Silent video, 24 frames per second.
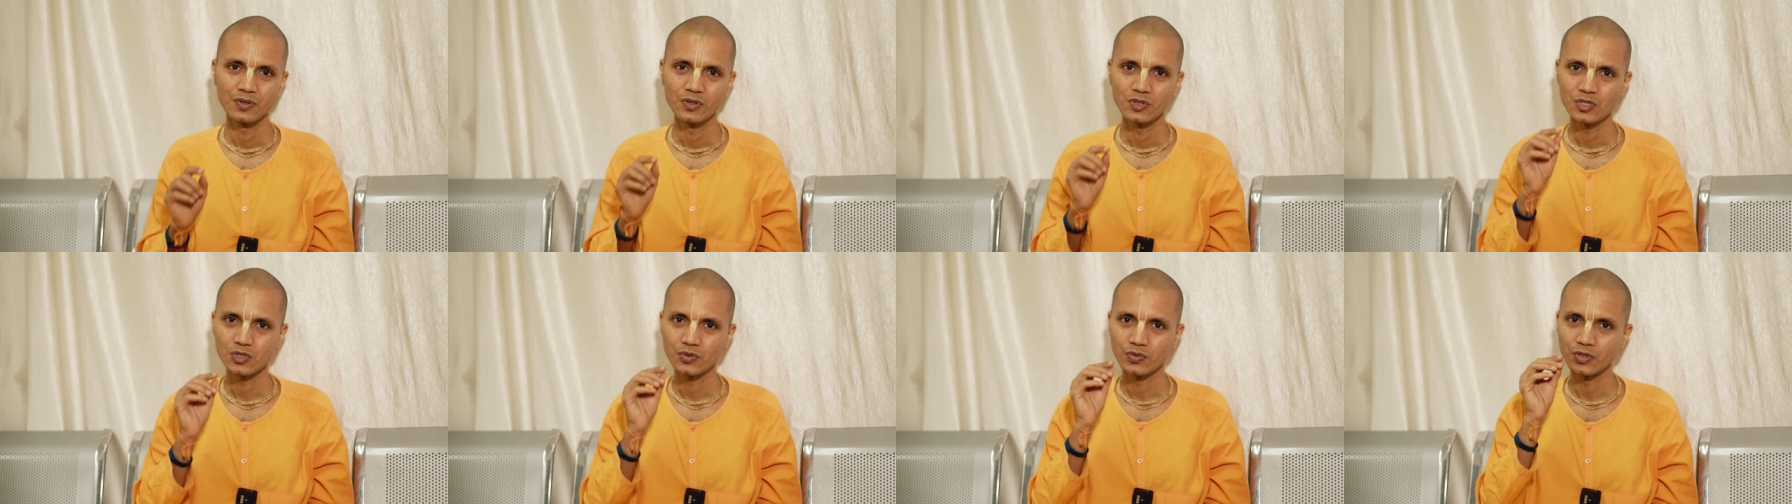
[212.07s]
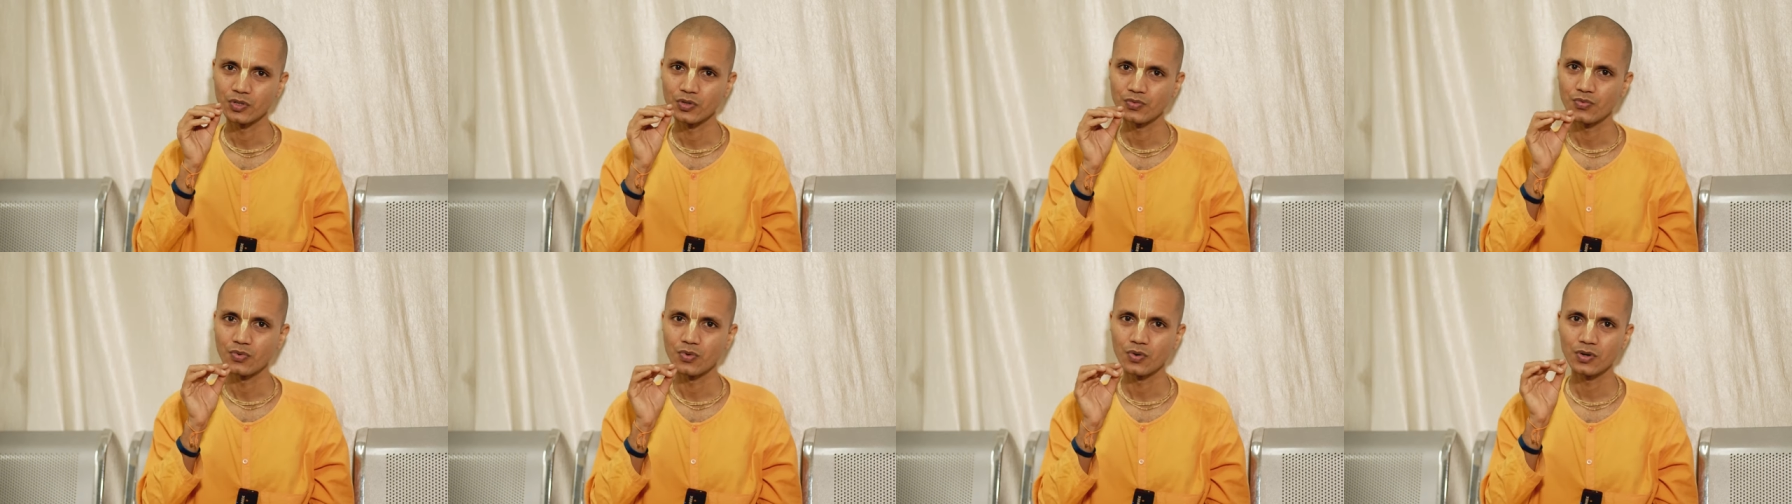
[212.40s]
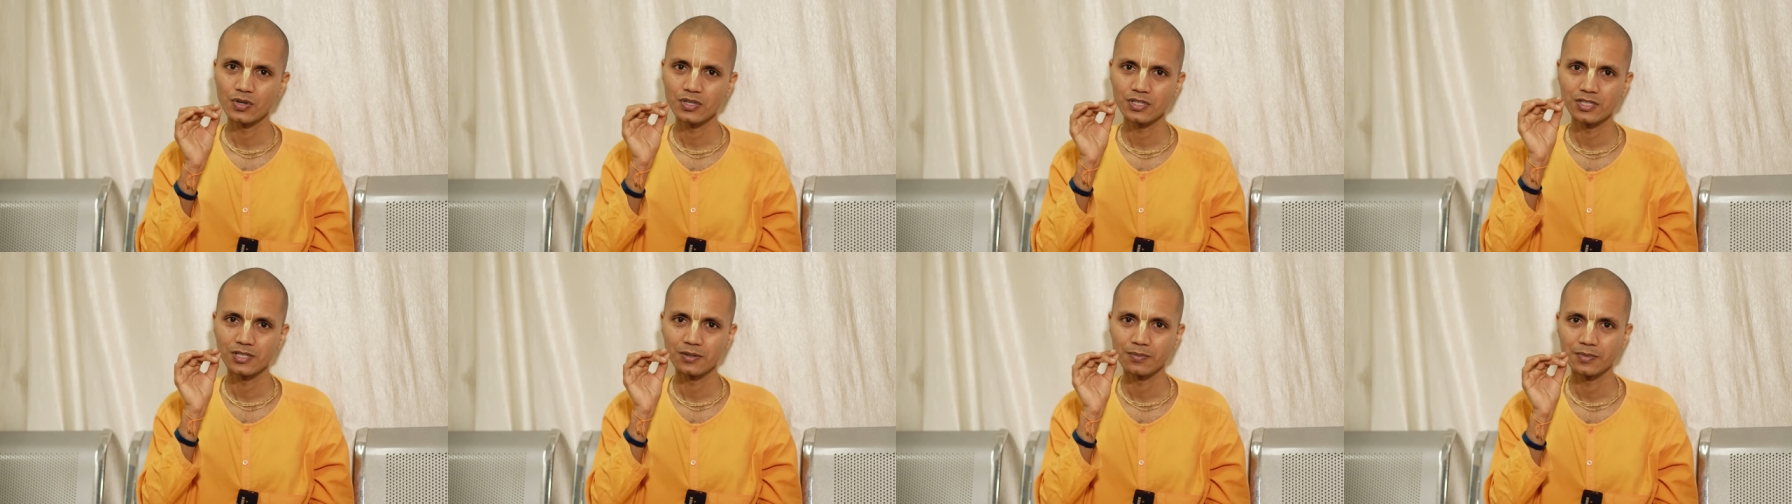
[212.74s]
So when you
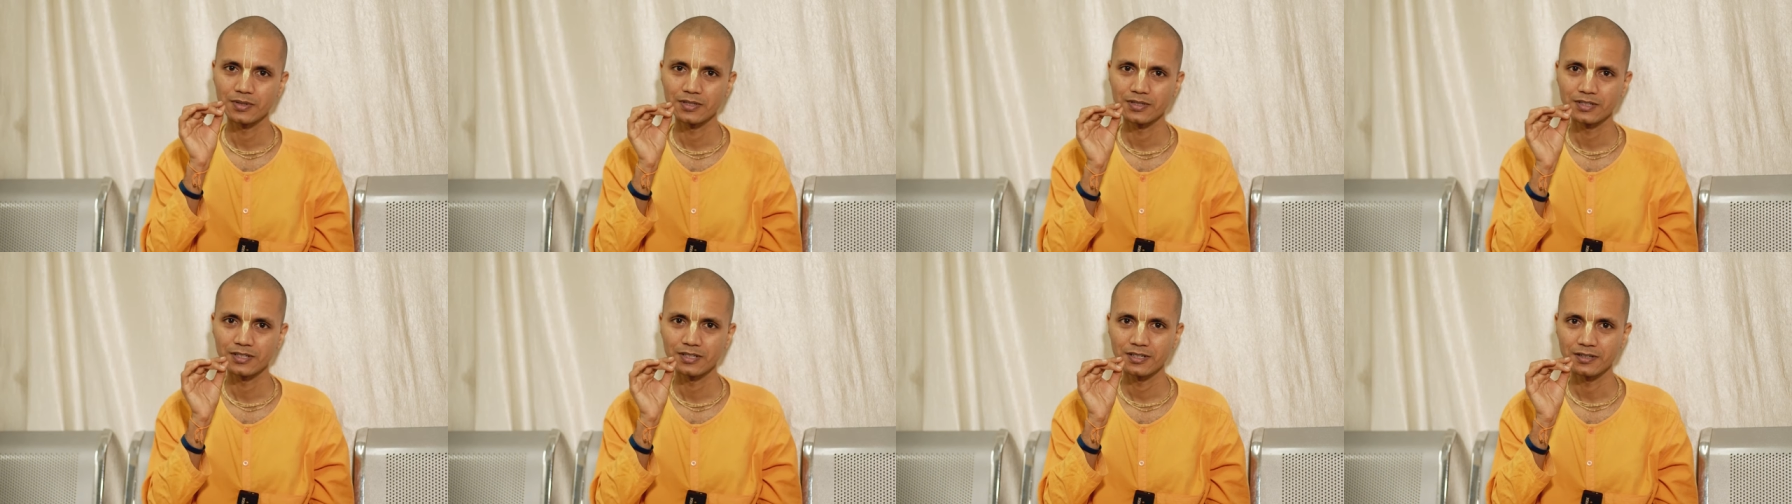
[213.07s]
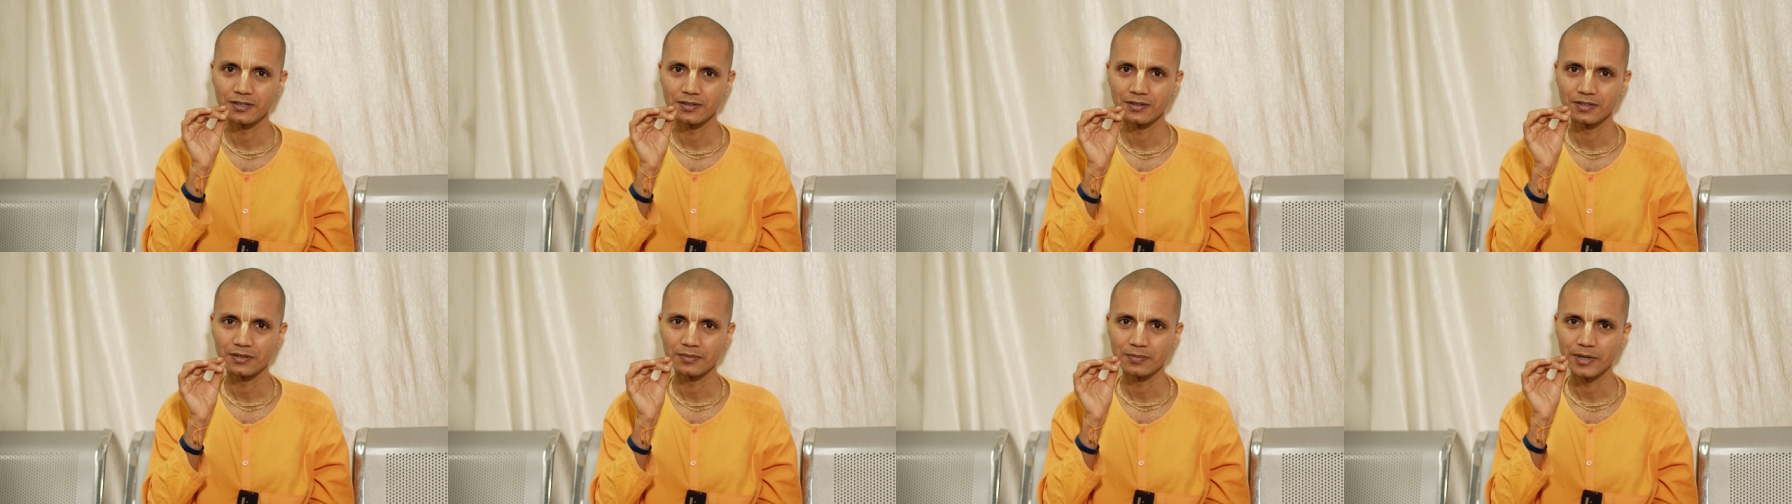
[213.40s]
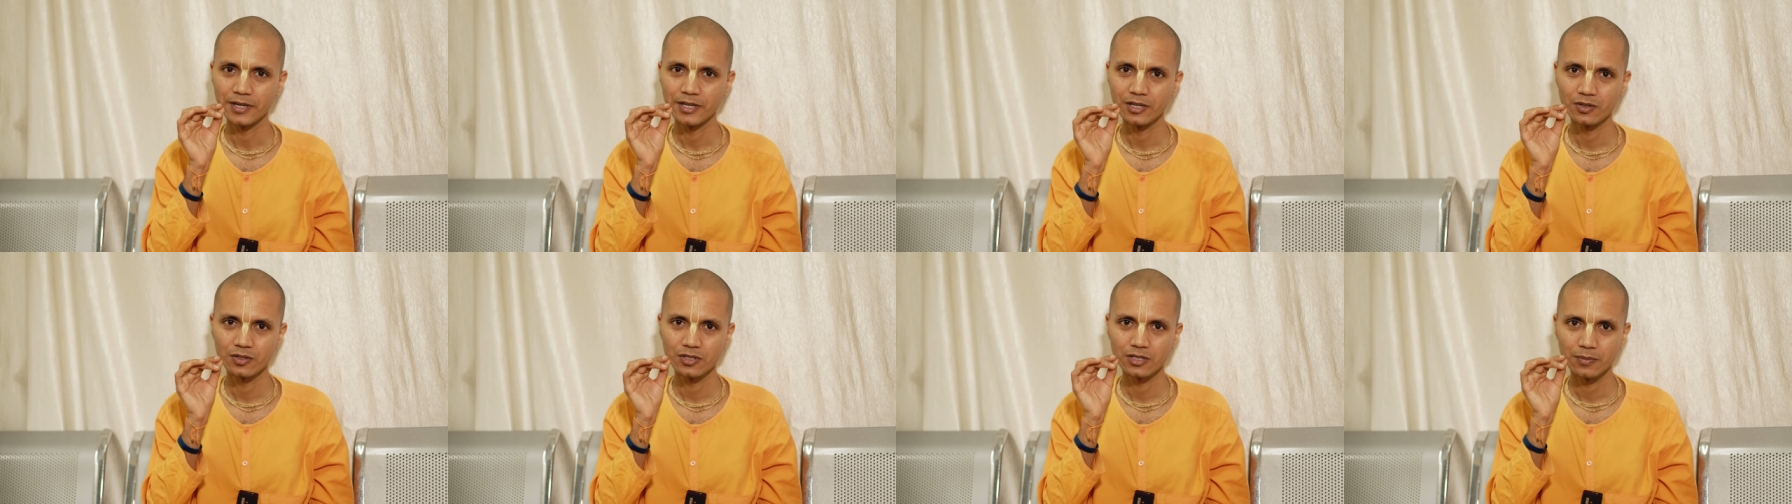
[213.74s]
focus the mantra, uh,
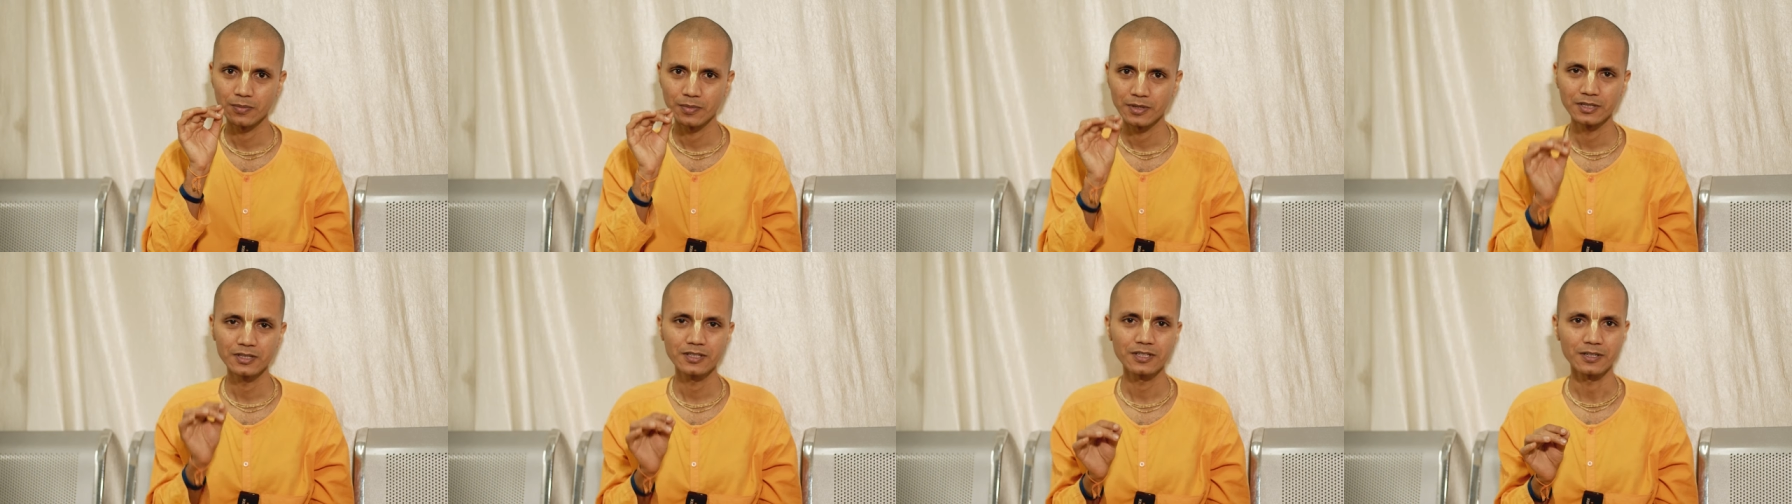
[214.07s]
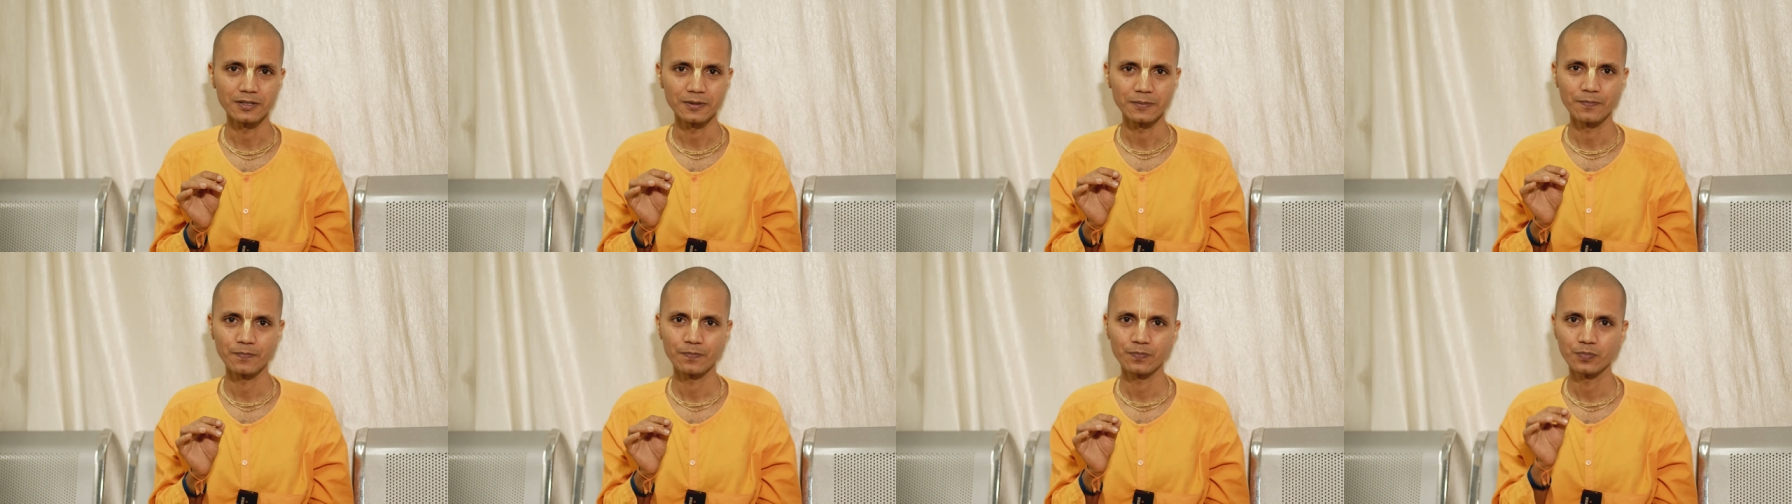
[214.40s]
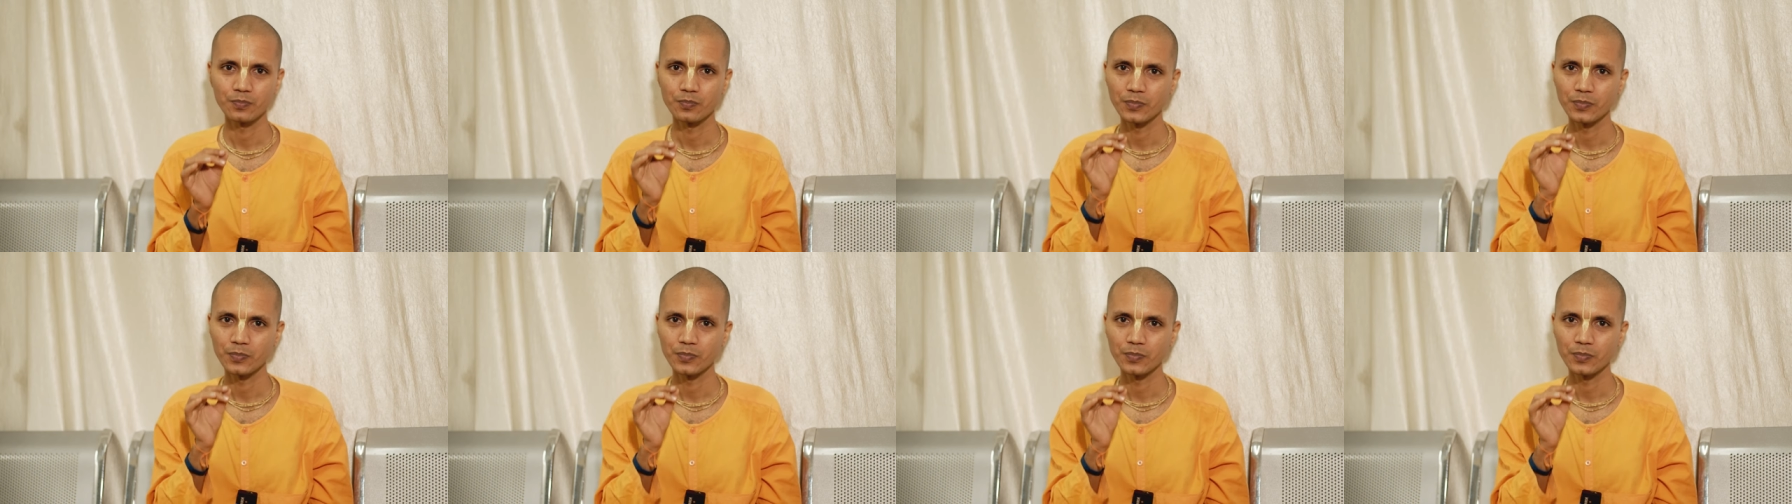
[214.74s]
mind on the mantra